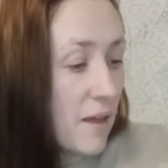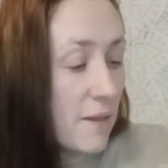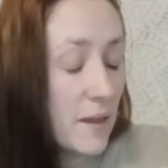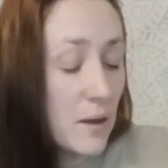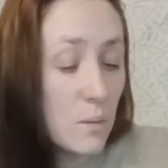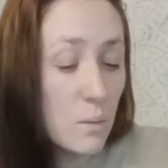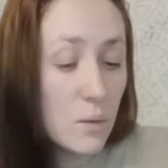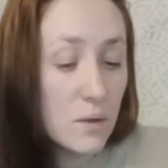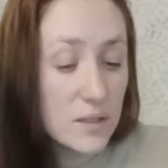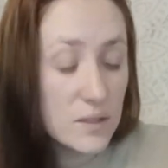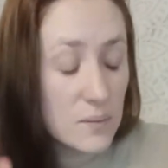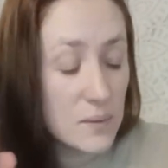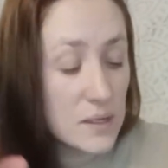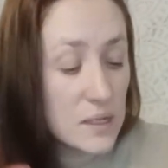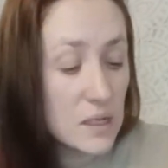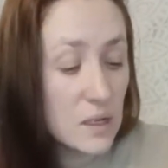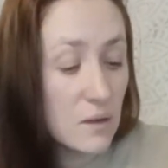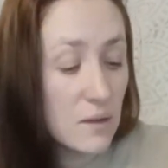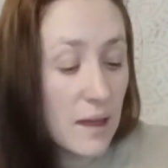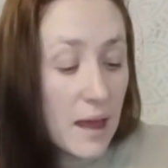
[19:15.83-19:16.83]
And then once
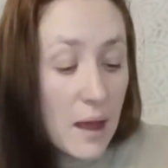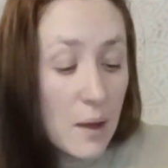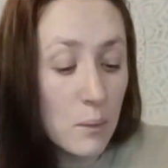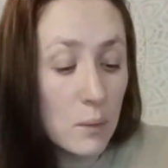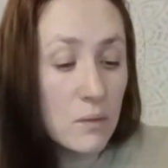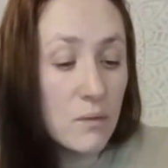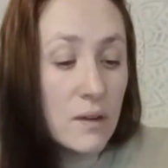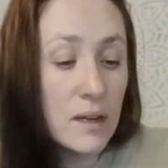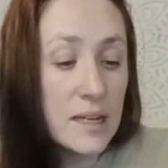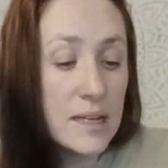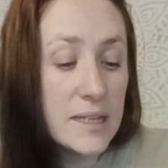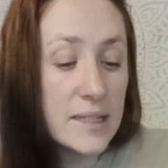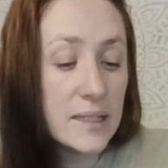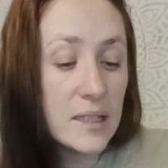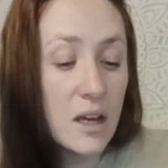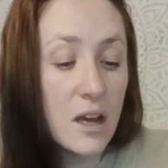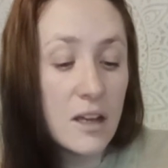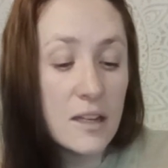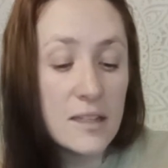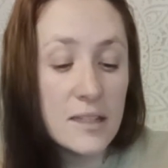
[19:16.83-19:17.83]
we do that, we really
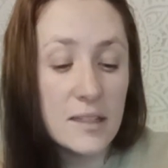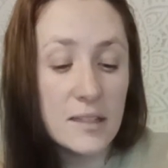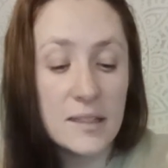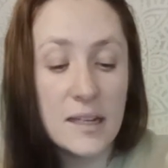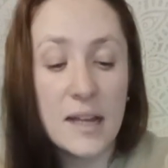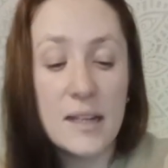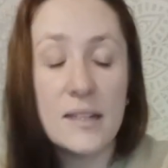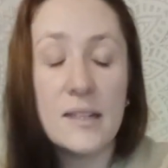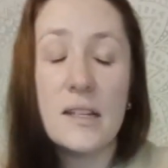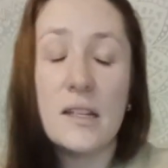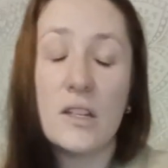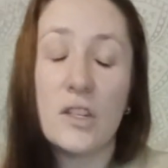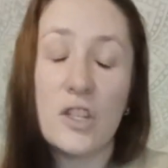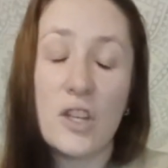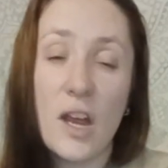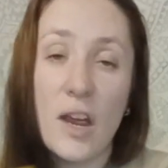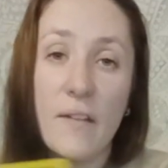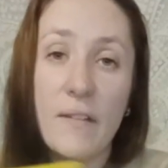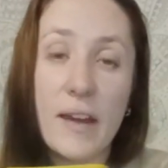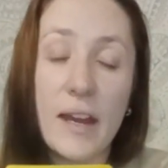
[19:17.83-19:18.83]
start understanding the
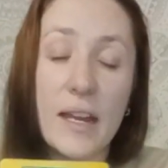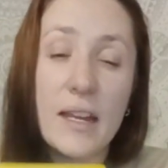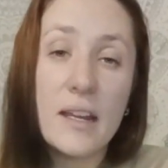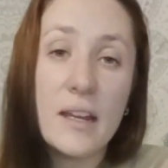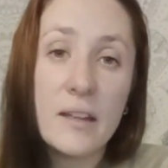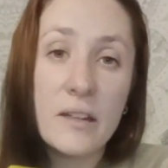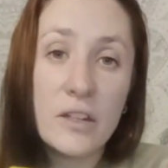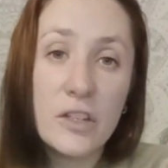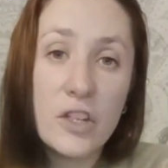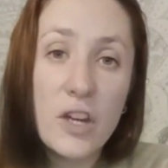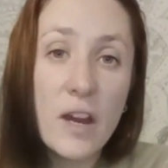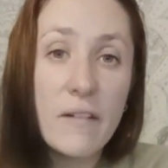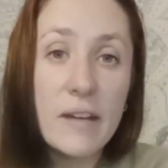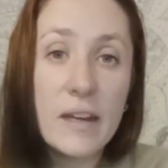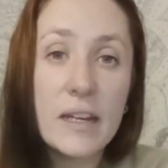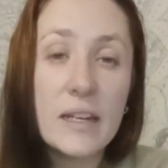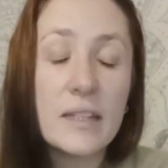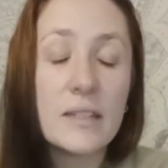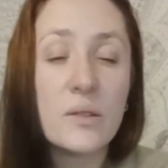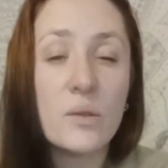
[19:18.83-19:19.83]
chariot. And the
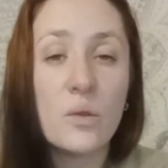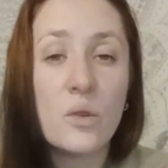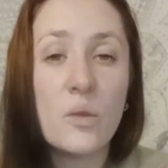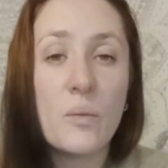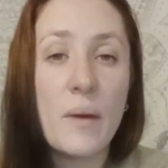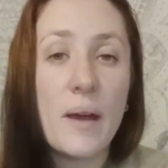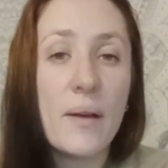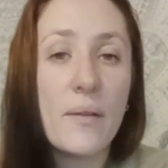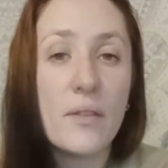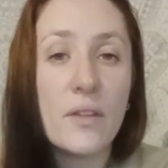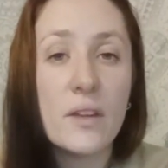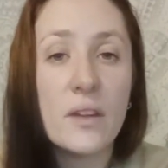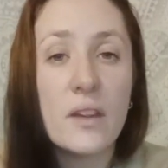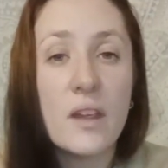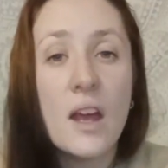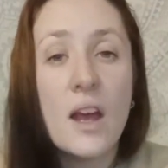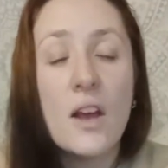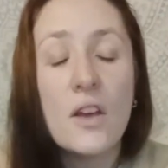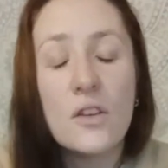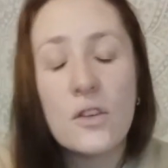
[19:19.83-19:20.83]
chariot is all about that
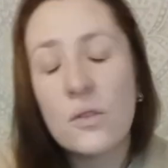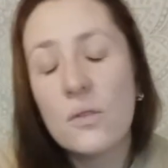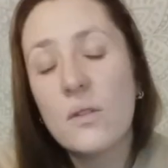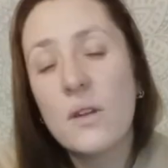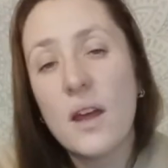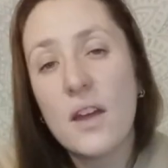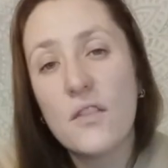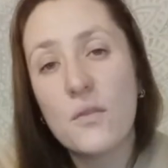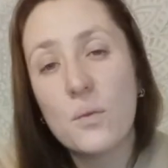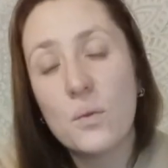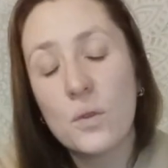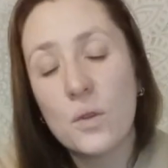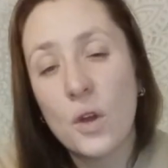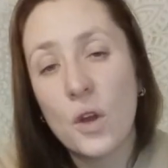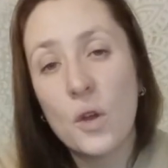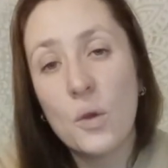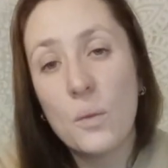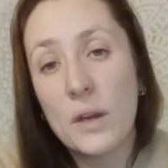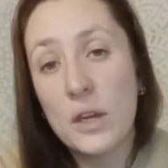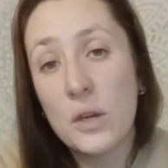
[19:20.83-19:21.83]
your life will
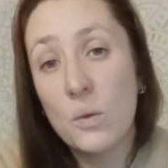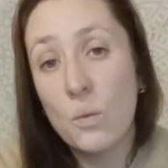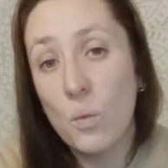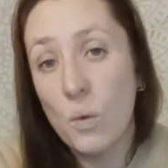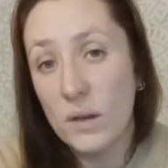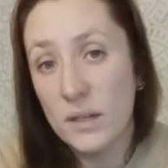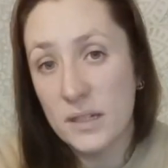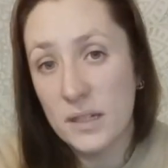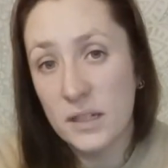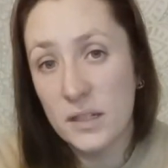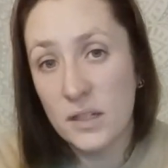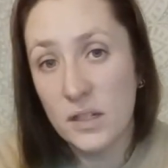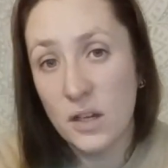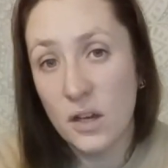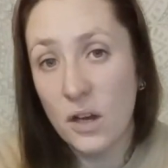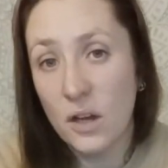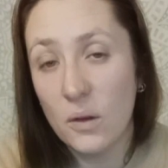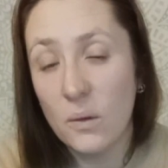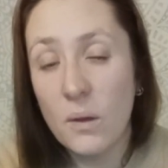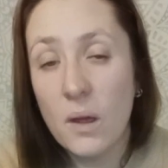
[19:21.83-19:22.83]
go where you want it to
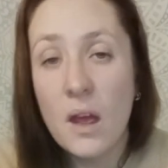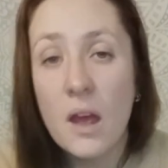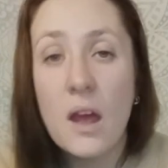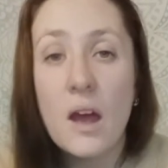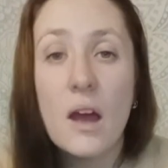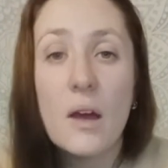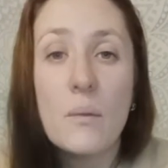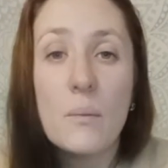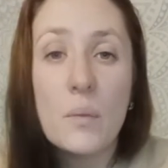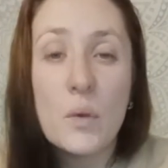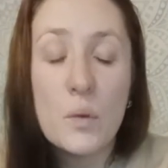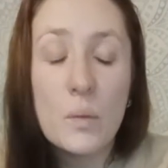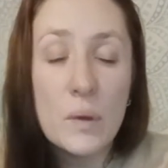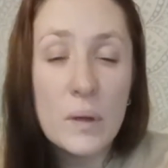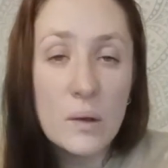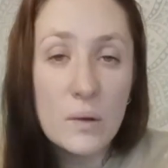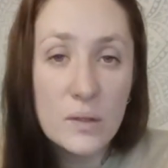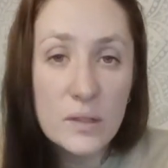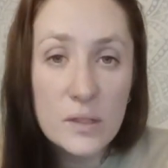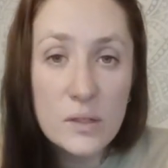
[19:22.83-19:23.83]
go but
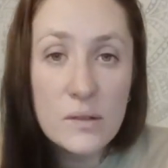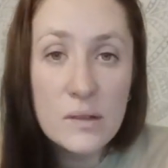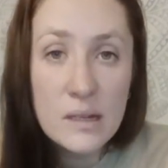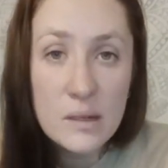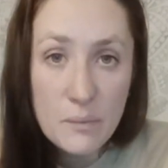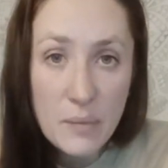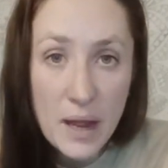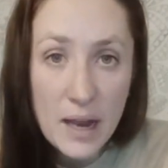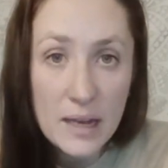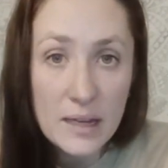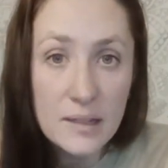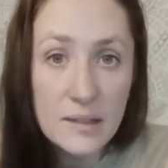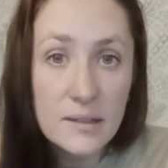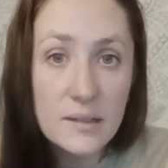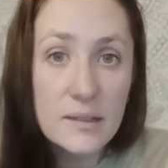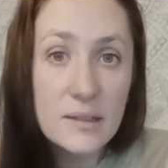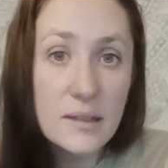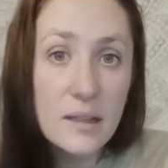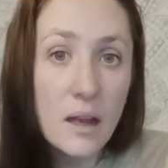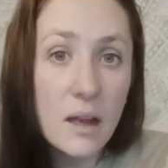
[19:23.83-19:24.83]
we also need
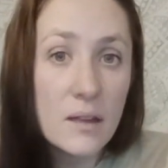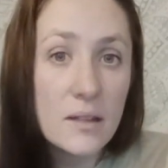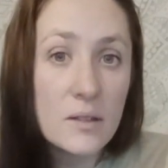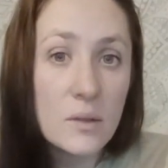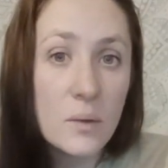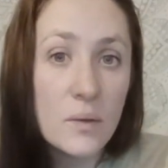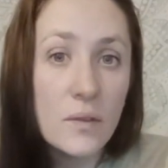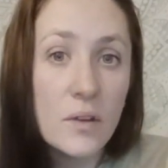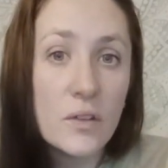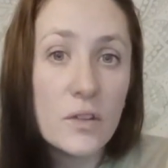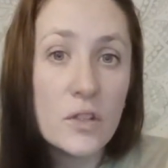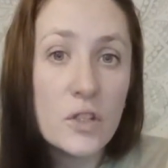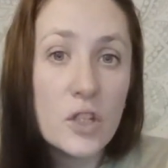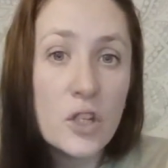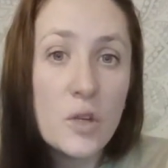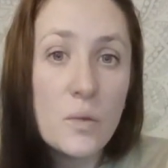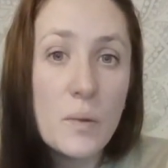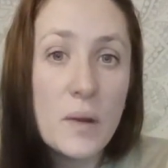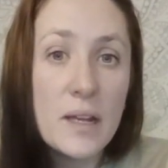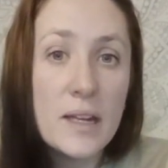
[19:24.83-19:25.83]
balance. So we've got the
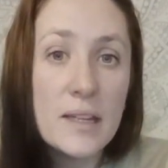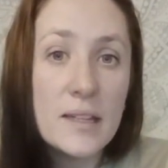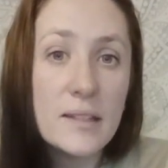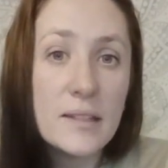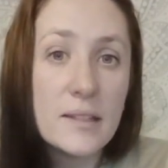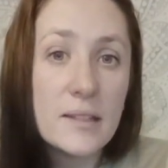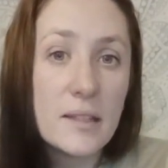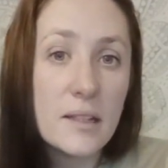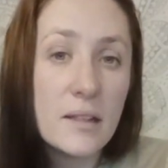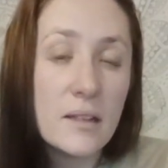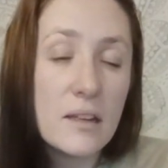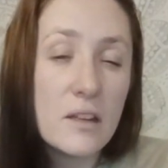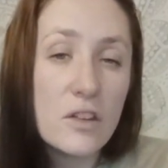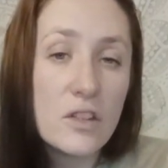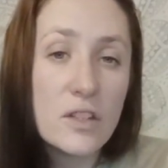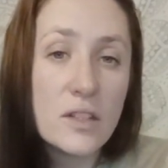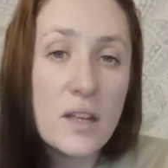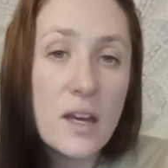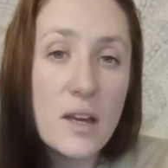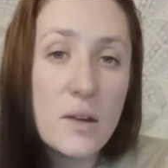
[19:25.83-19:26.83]
two pillars on
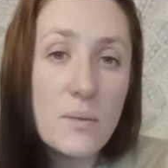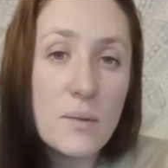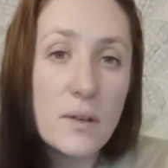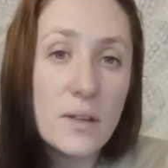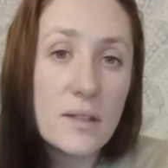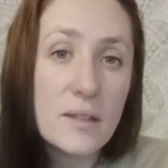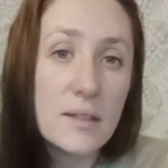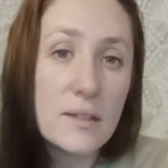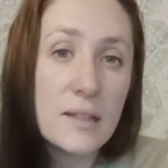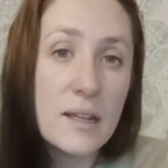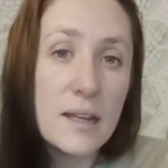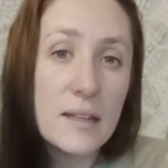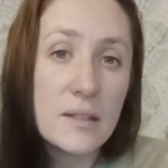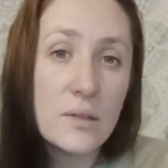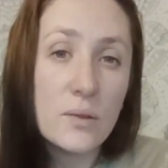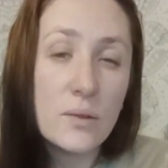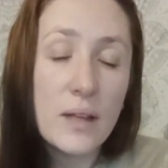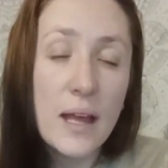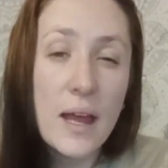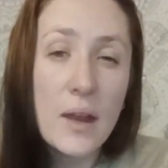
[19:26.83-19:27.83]
each side, we've got the
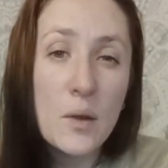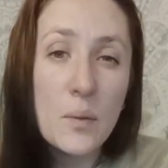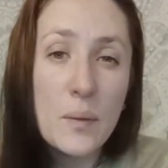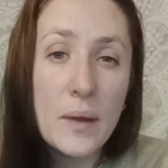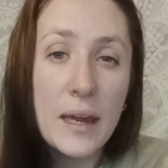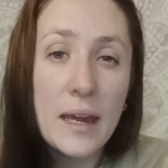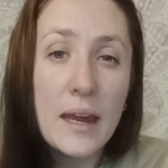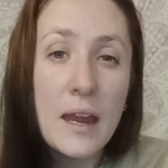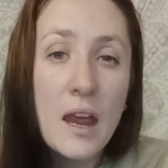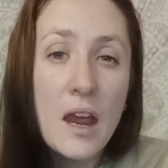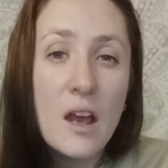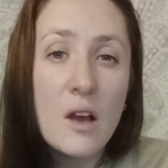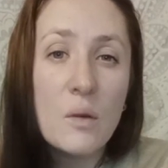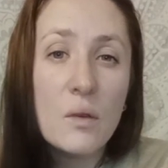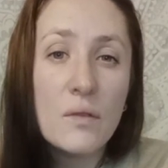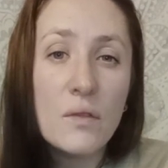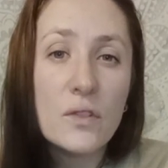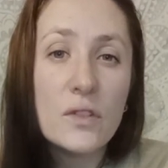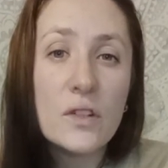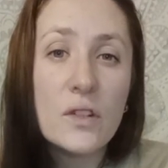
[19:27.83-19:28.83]
celestial canopy,
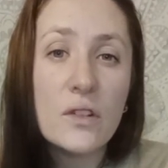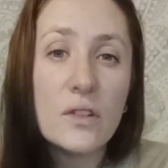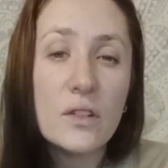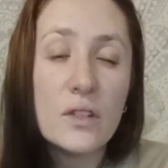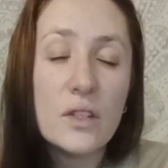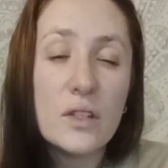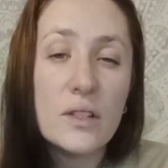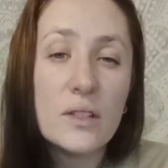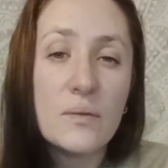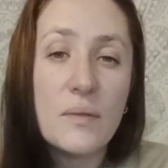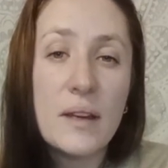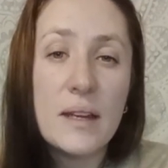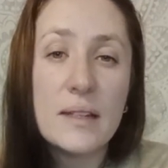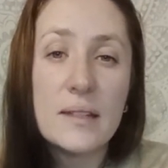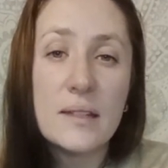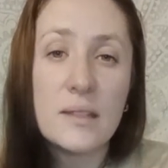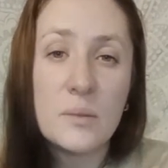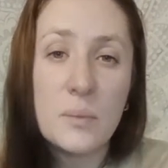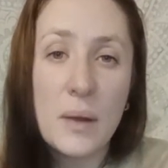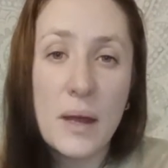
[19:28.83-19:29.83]
we've also got the two
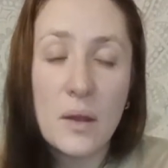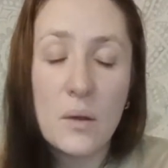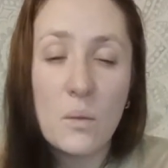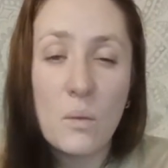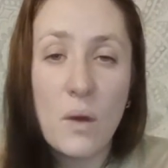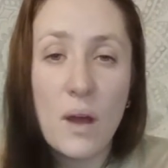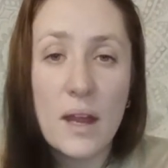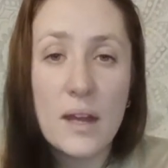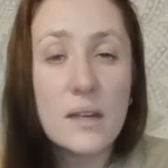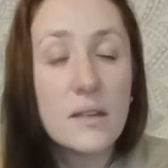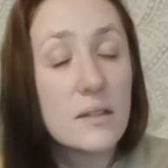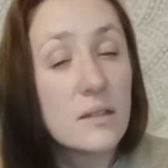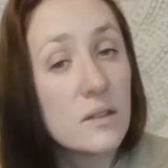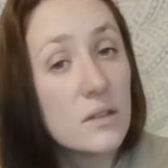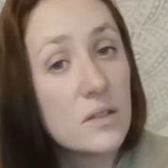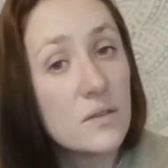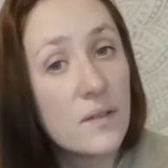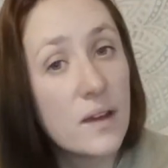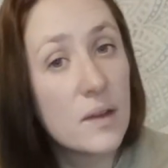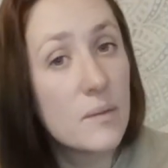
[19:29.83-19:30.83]
sphinxes, black and white.
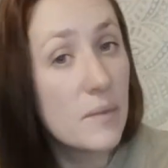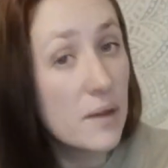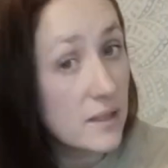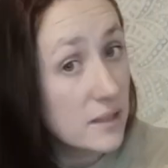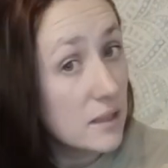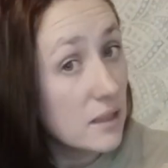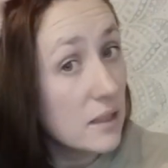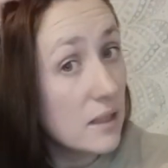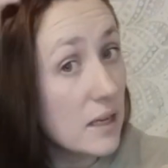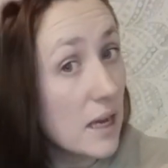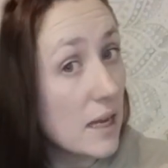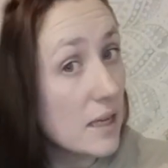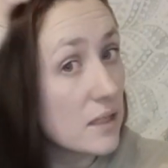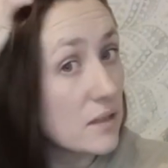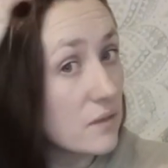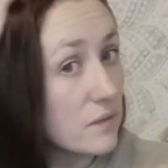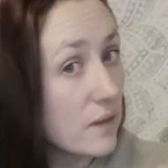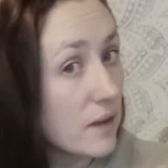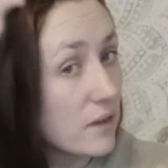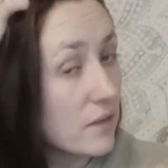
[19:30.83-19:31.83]
So divine masculine
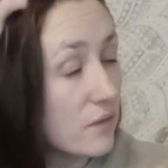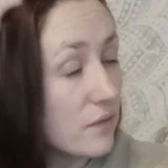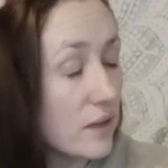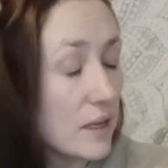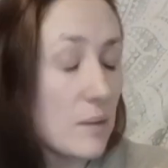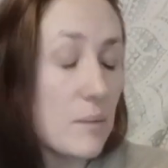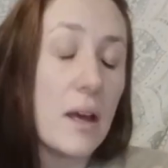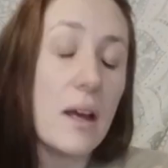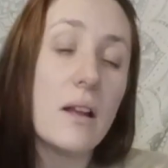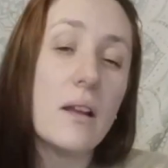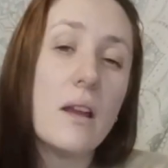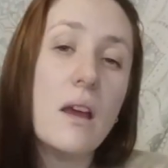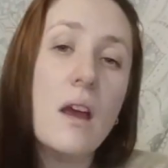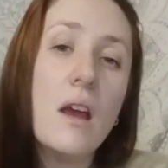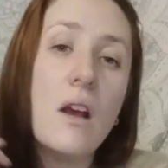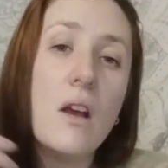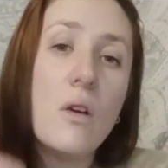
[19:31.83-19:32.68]
and divine female.